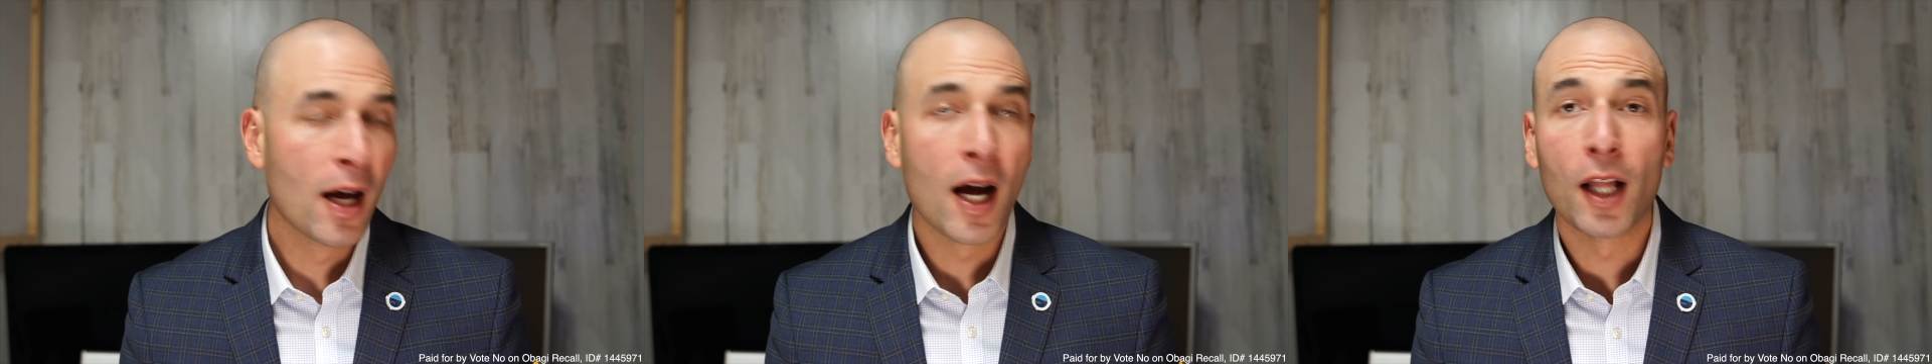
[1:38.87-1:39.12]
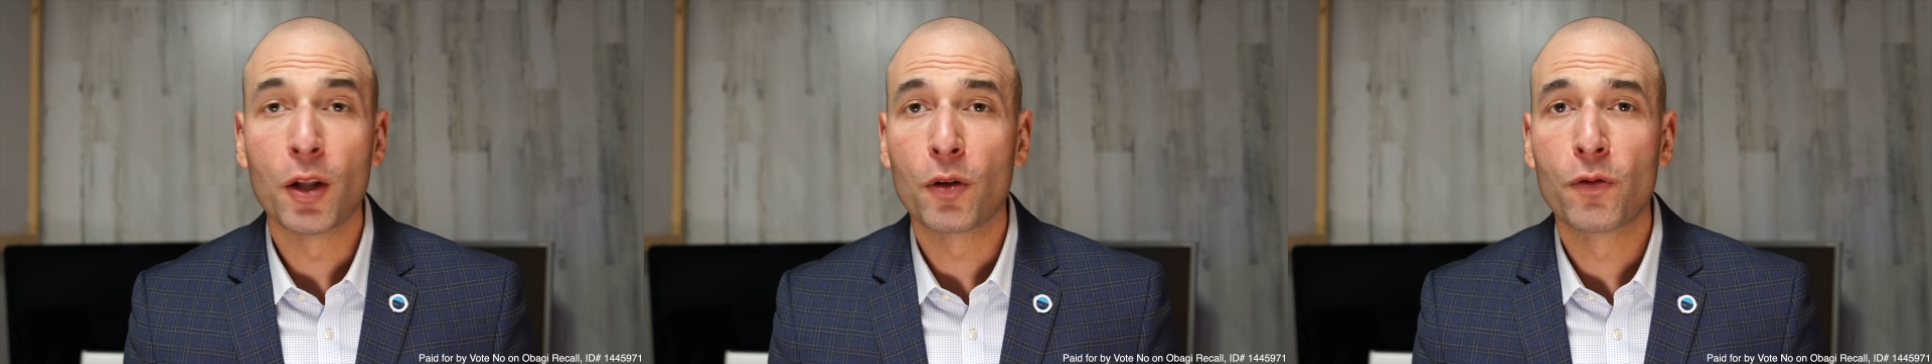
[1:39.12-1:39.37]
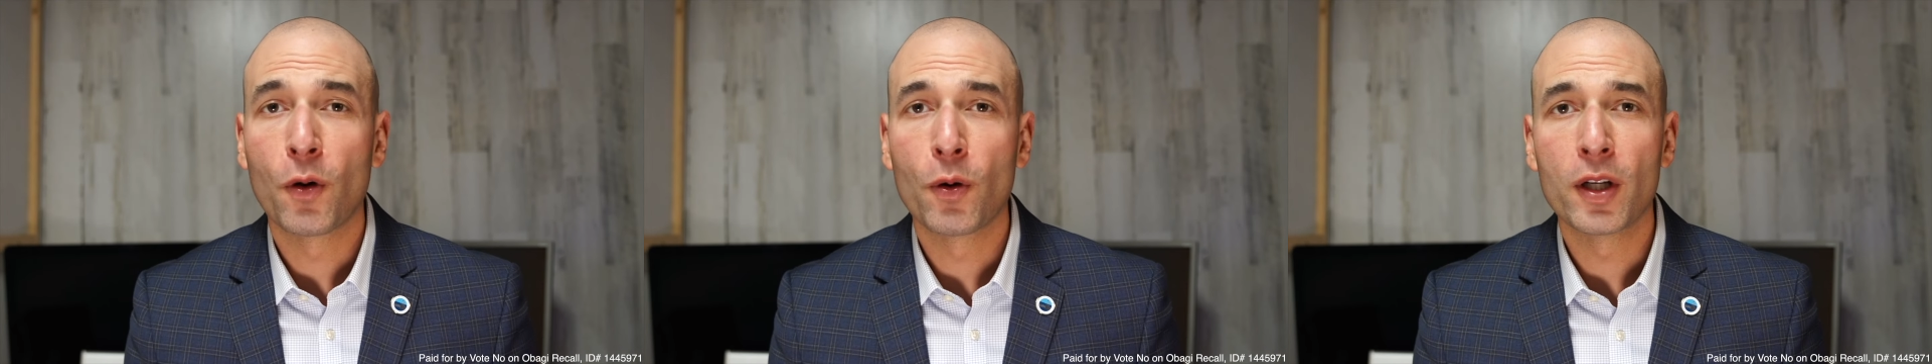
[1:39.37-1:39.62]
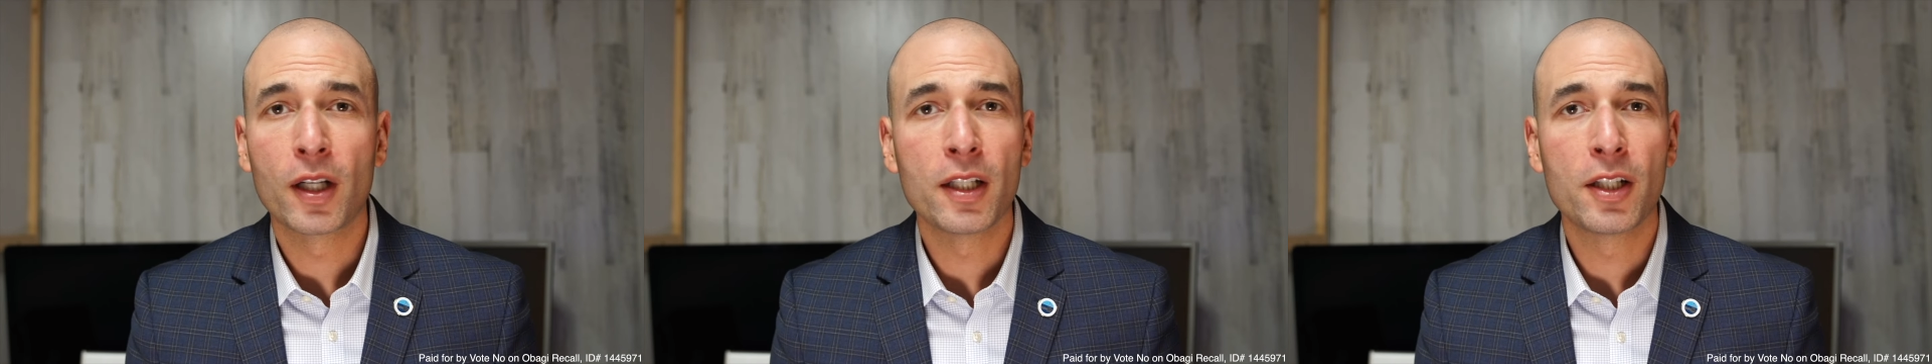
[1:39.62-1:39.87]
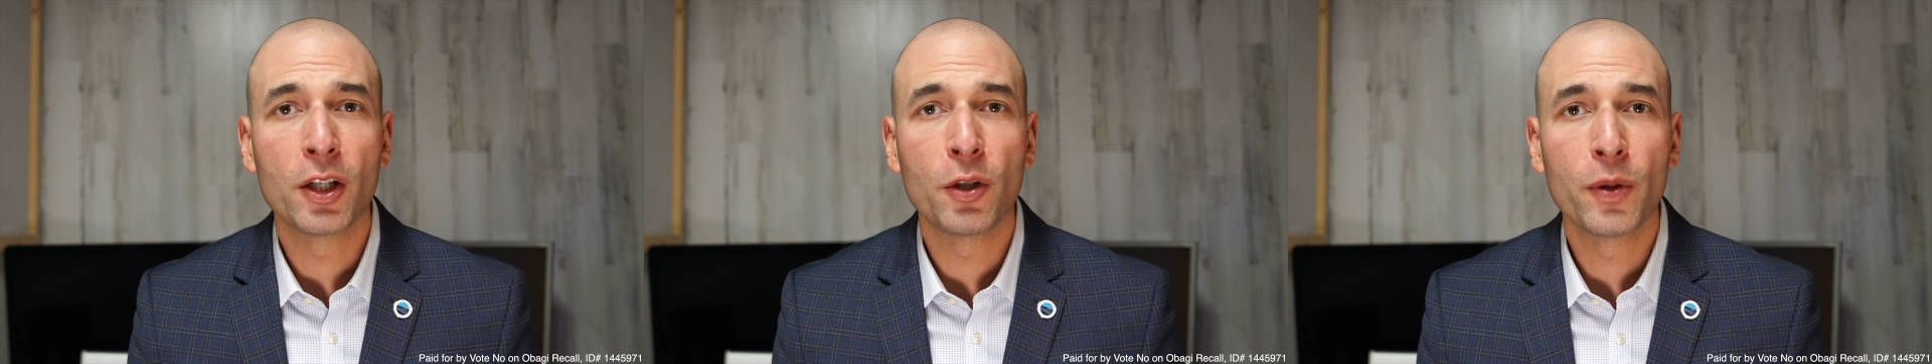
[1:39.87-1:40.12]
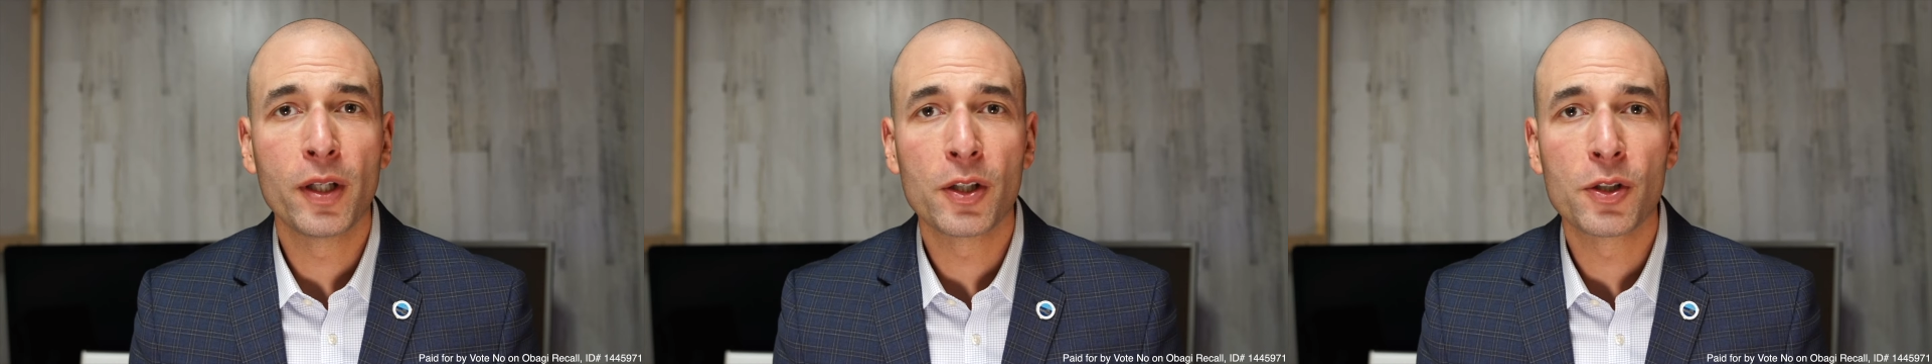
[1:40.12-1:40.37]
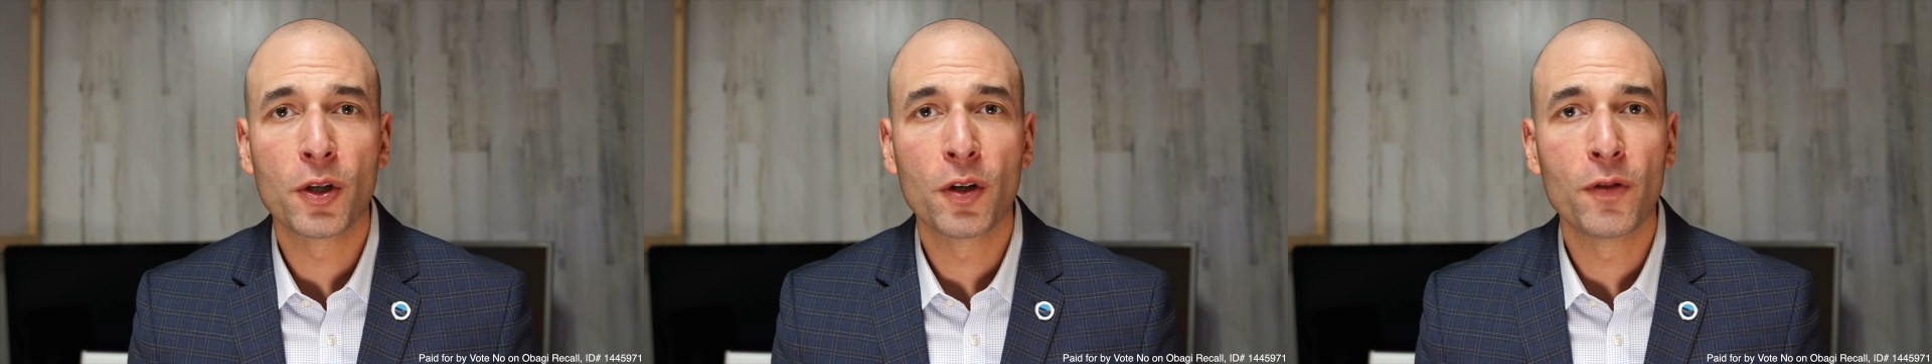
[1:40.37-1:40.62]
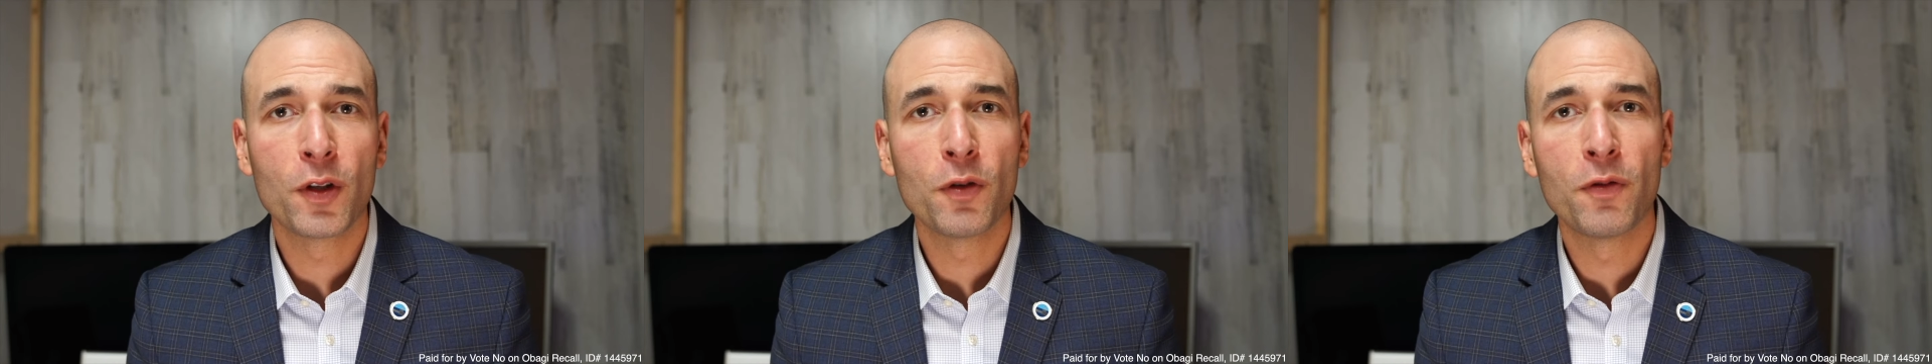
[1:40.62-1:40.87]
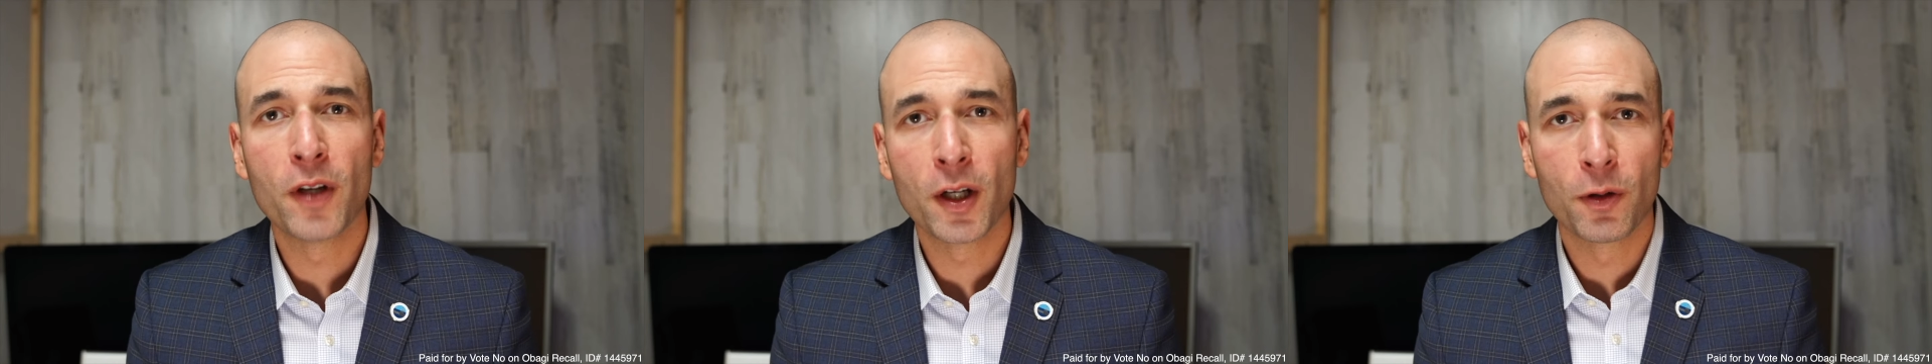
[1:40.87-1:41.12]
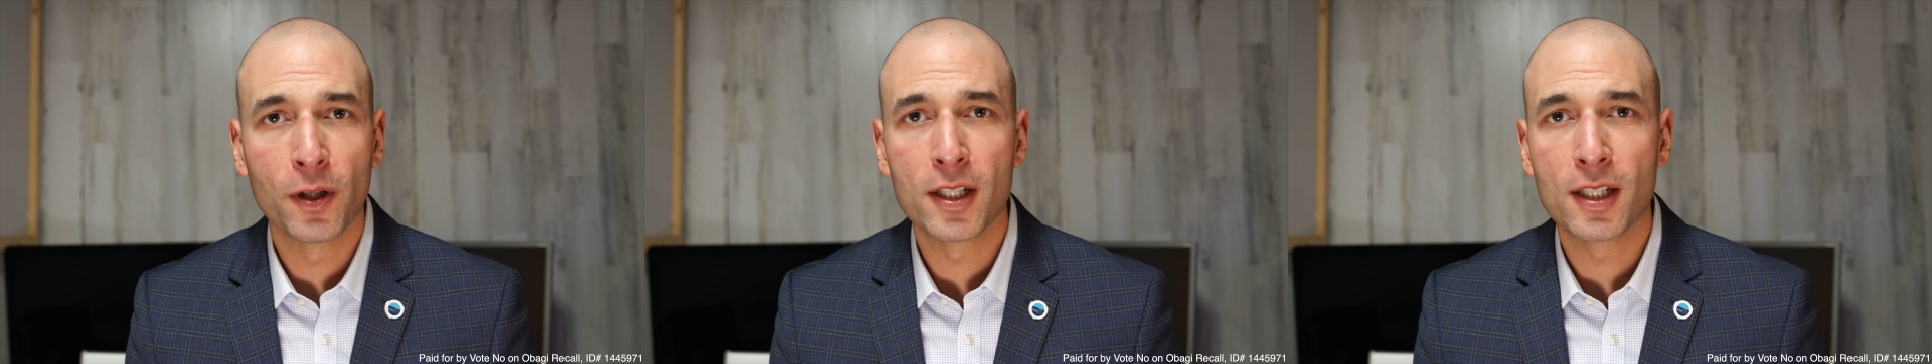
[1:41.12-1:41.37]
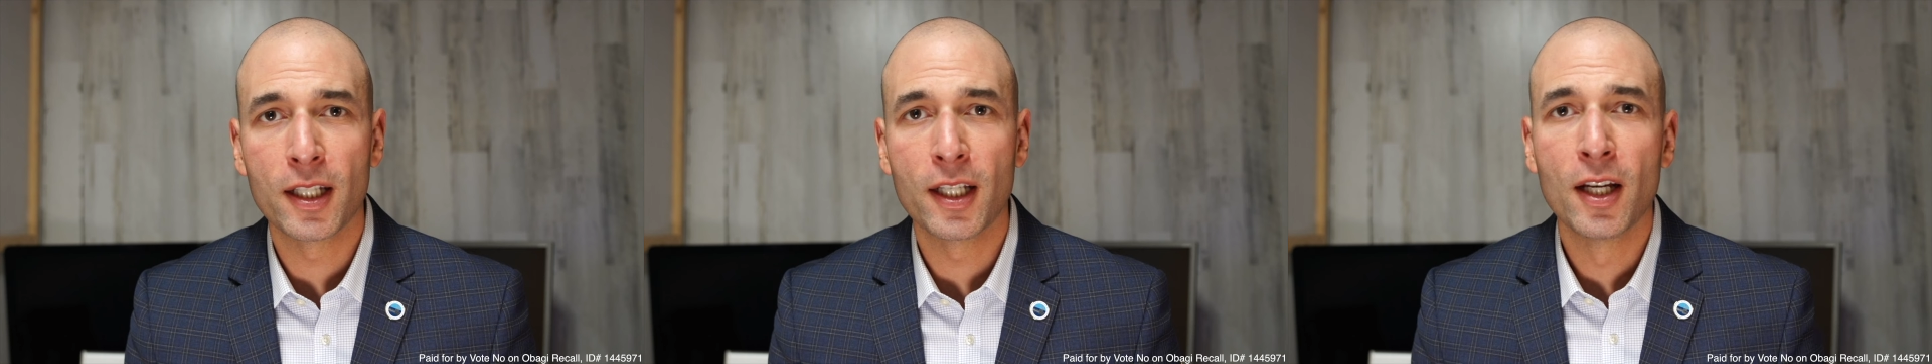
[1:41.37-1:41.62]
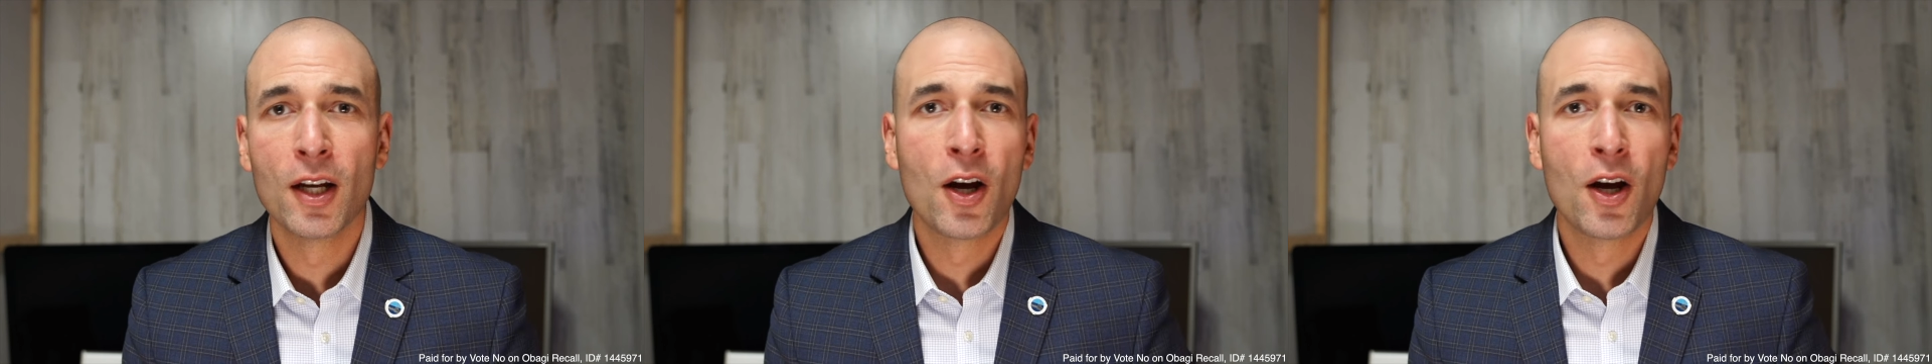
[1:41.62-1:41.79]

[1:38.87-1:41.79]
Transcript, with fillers: I look forward to continuing to serve you vigorously